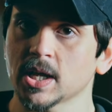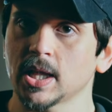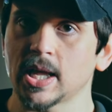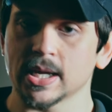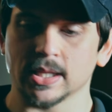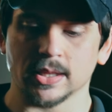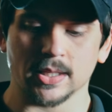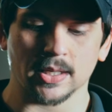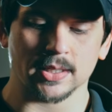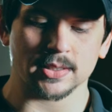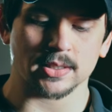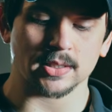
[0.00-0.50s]

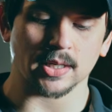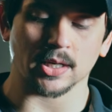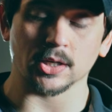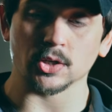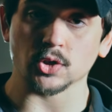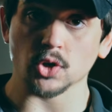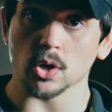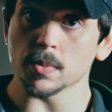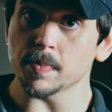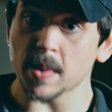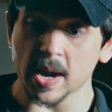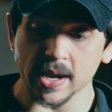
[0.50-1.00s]
like this, like a
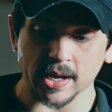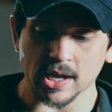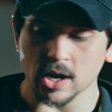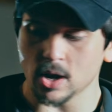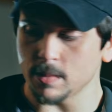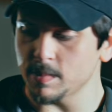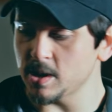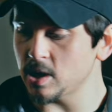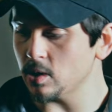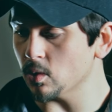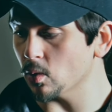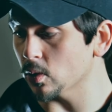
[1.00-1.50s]
dirt bike
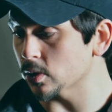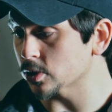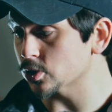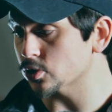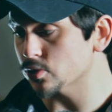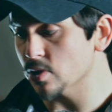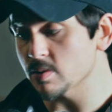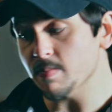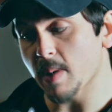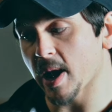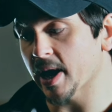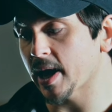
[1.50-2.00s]
helmet or a
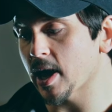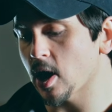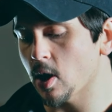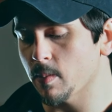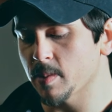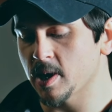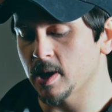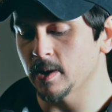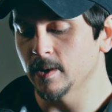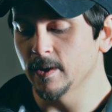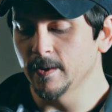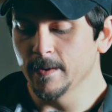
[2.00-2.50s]
street bike
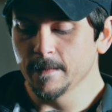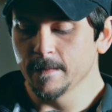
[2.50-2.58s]
helmet.